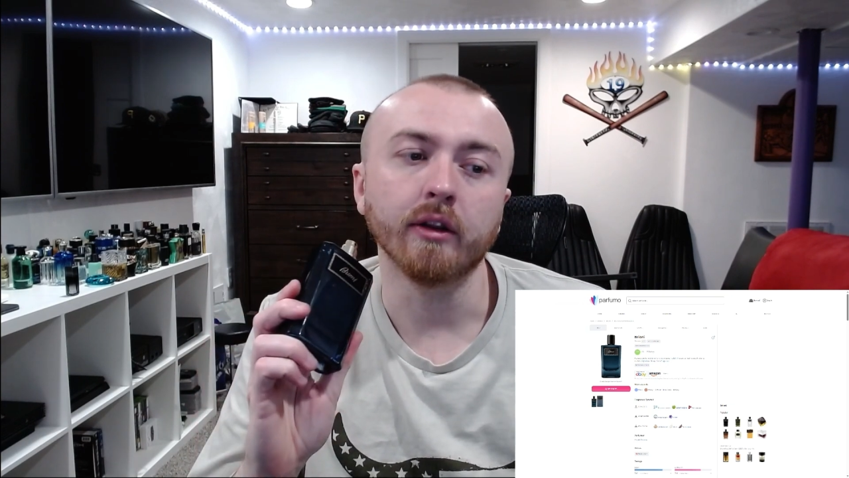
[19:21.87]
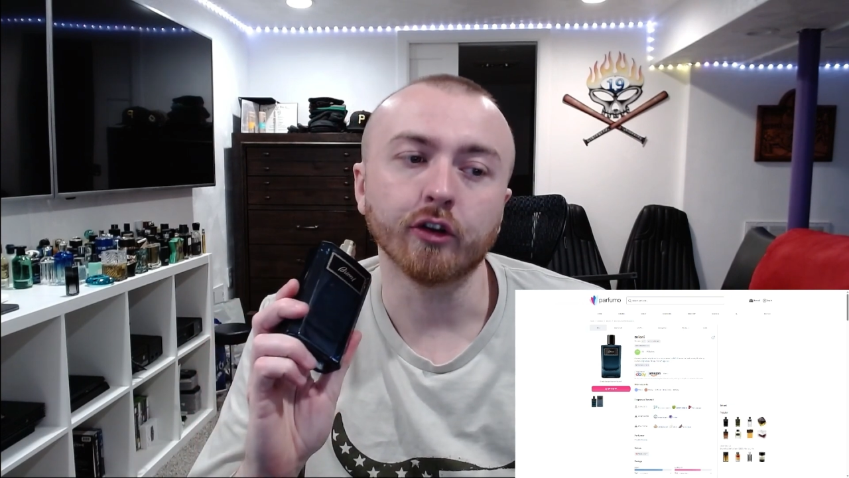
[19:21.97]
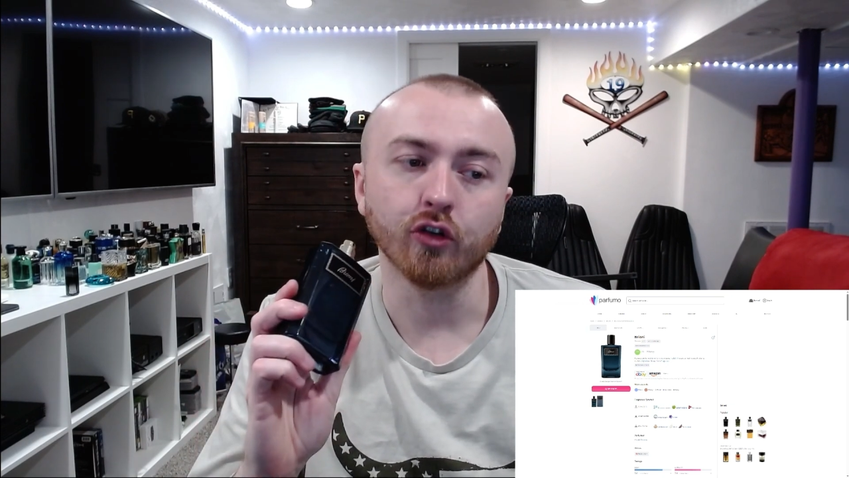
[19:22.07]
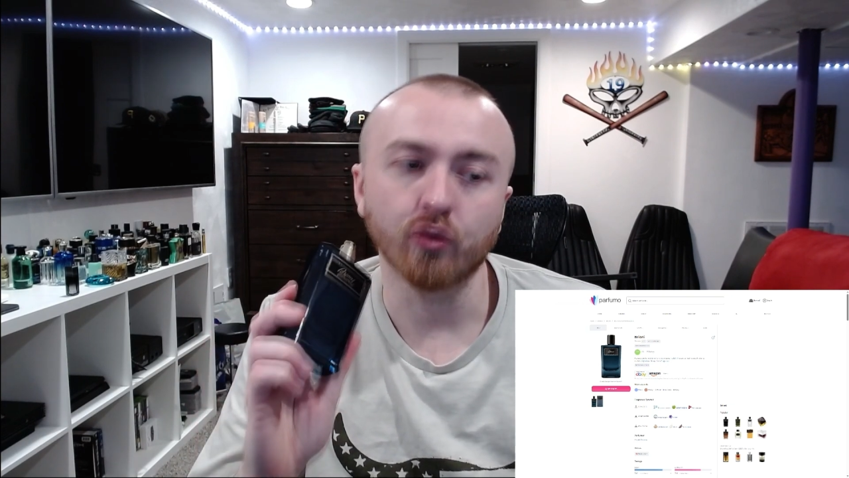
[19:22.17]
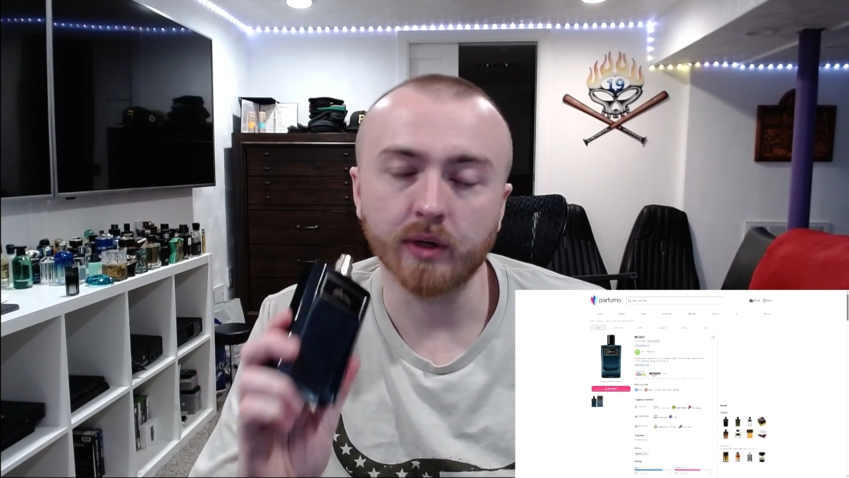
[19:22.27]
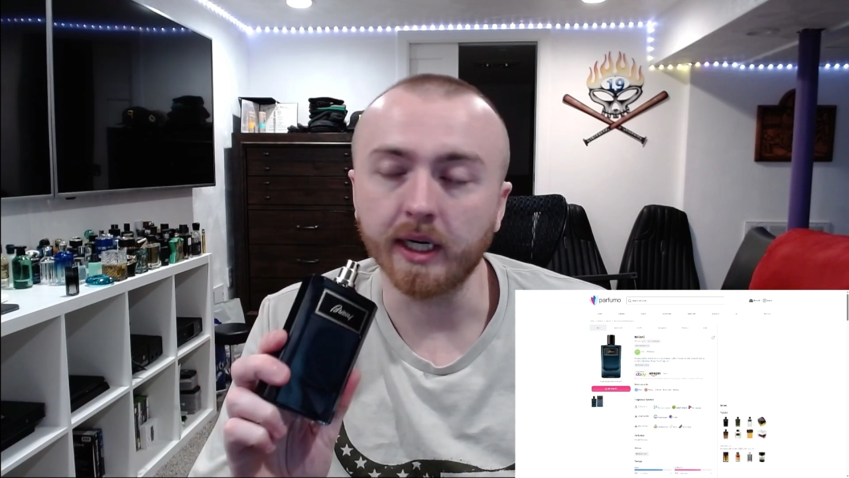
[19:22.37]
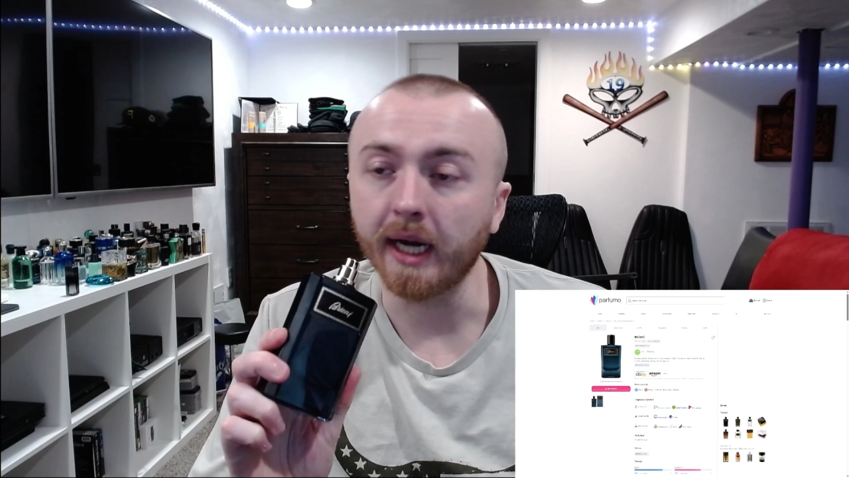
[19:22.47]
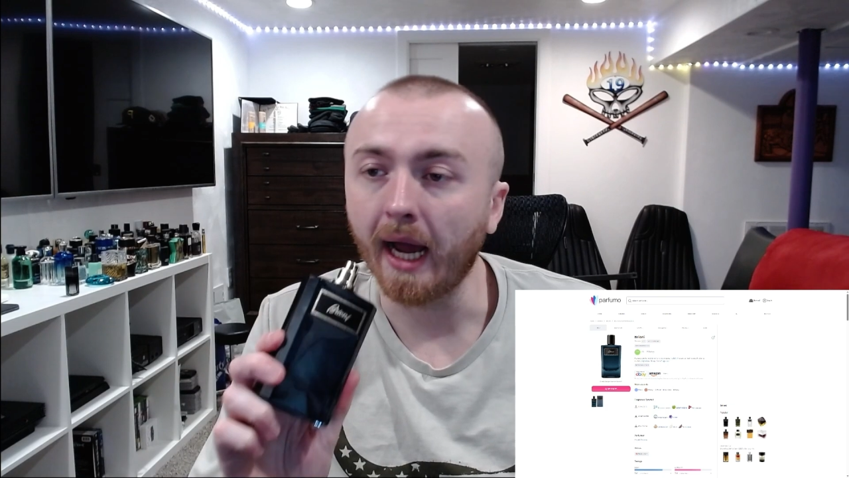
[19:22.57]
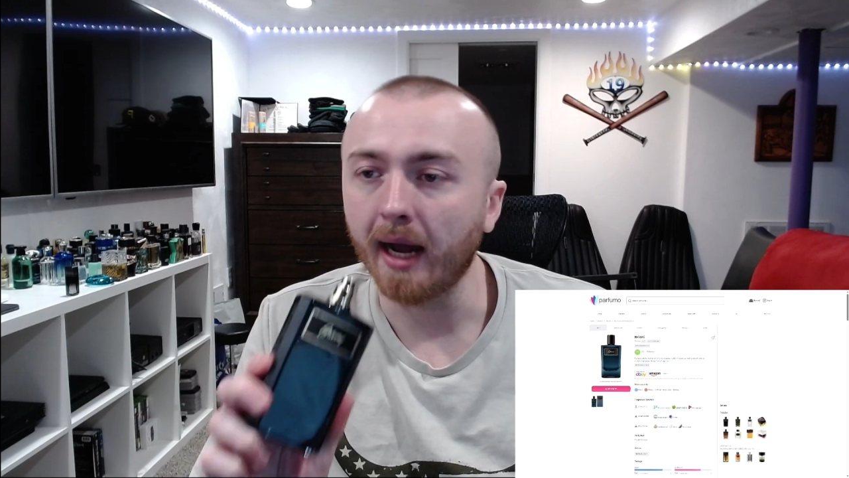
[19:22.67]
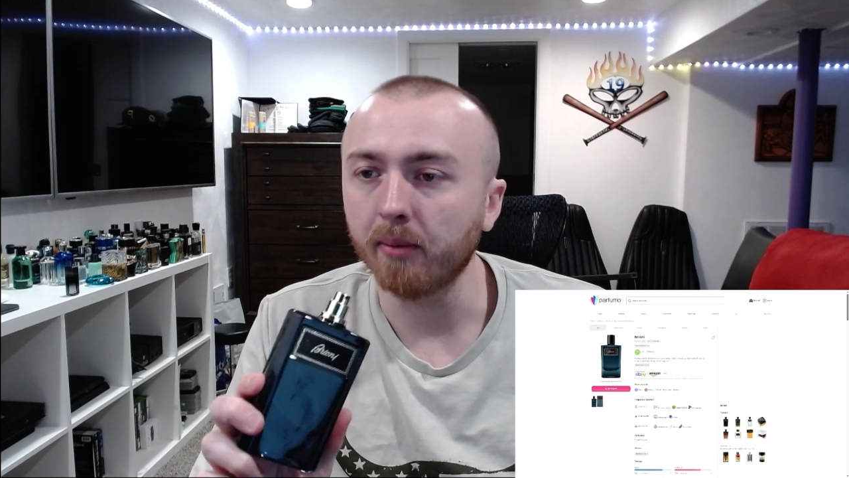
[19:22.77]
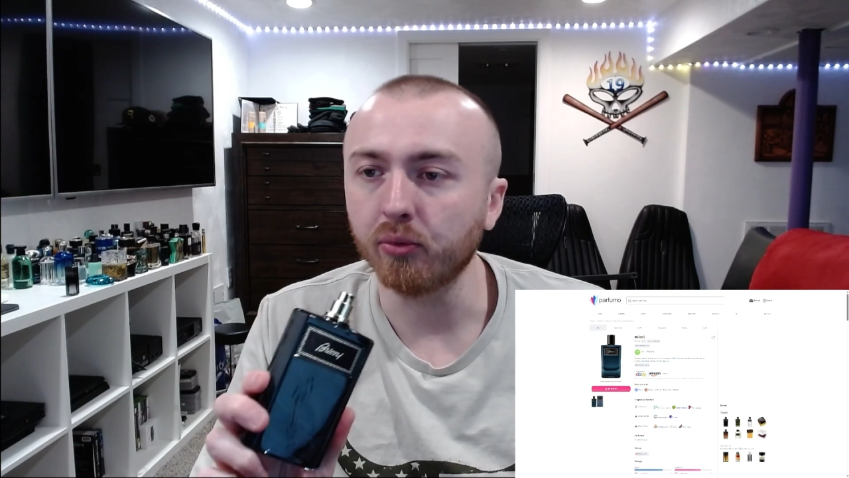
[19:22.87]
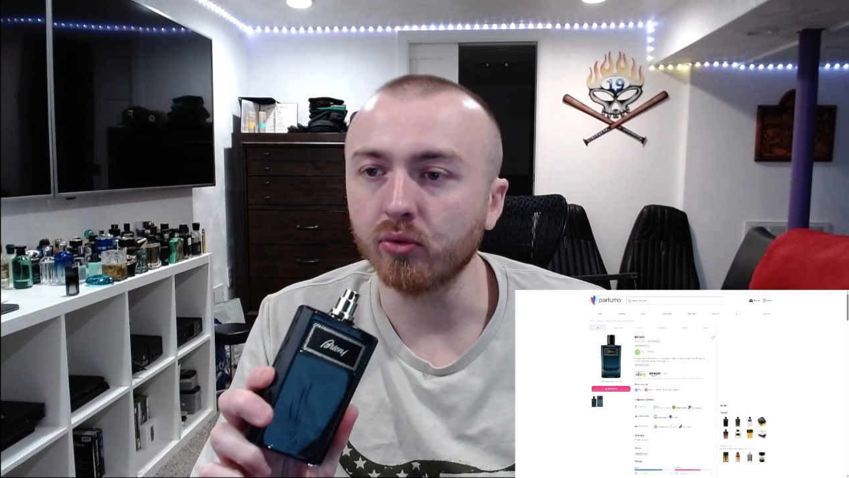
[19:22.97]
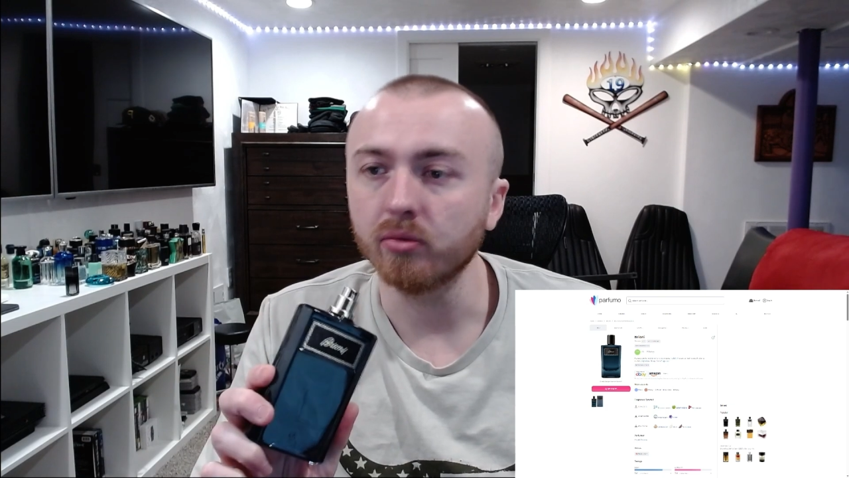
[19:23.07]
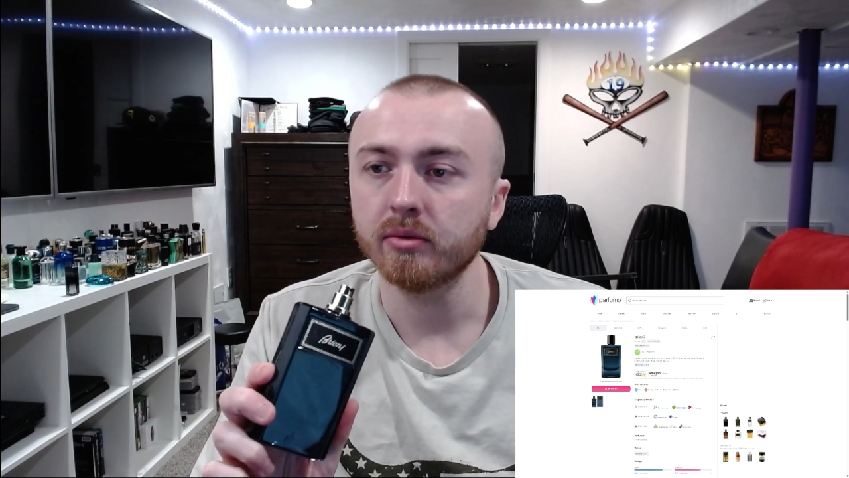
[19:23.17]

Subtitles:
the green apple